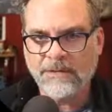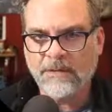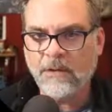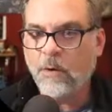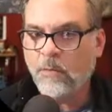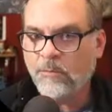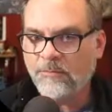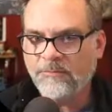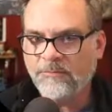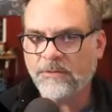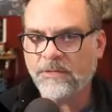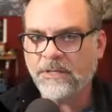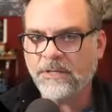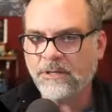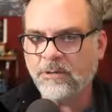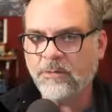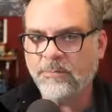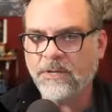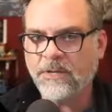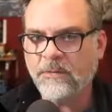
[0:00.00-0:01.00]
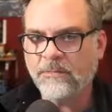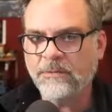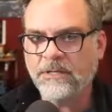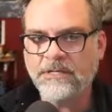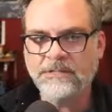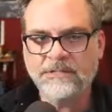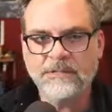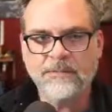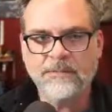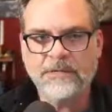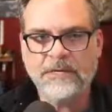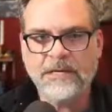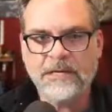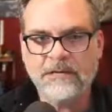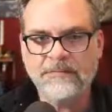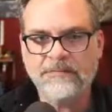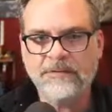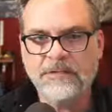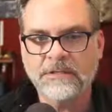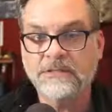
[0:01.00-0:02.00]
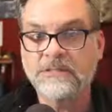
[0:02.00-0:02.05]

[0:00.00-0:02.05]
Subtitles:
Hopefully you'll be able to get something out of it,